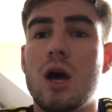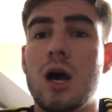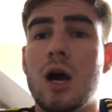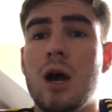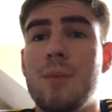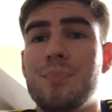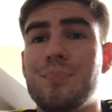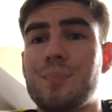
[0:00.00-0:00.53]

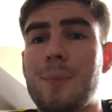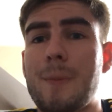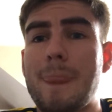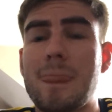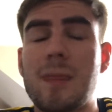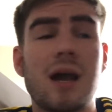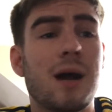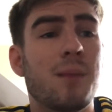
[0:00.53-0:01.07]
I'm
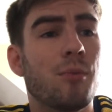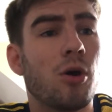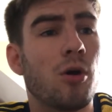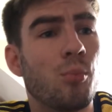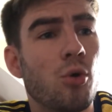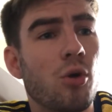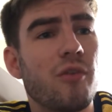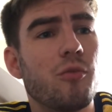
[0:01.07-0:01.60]
on
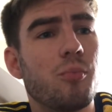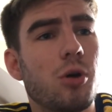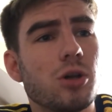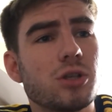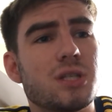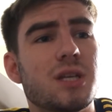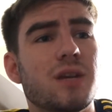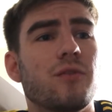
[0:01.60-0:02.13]
more of a
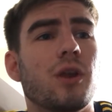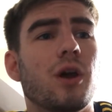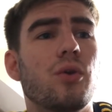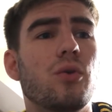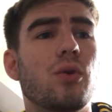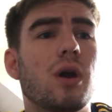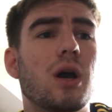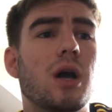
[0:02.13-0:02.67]
positive
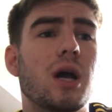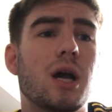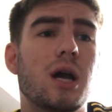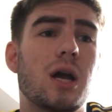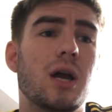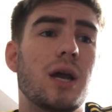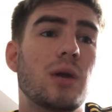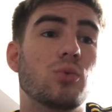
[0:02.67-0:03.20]
note.
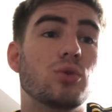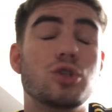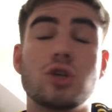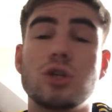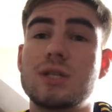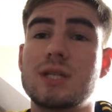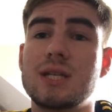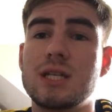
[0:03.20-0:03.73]
It was
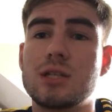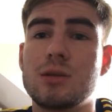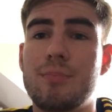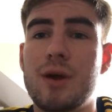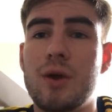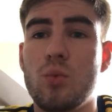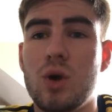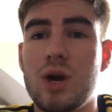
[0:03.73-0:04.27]
good to see some
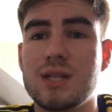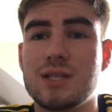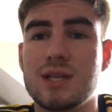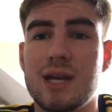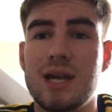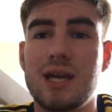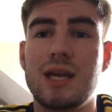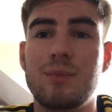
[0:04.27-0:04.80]
Ben White
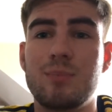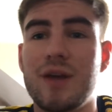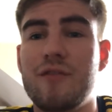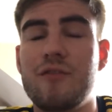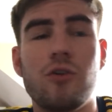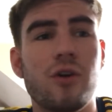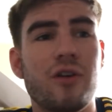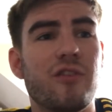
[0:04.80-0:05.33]
today. He played
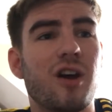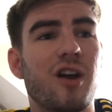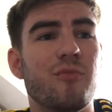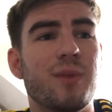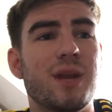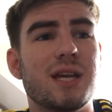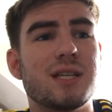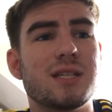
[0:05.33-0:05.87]
45
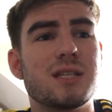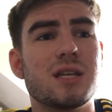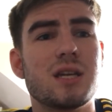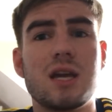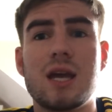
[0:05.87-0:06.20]
minutes.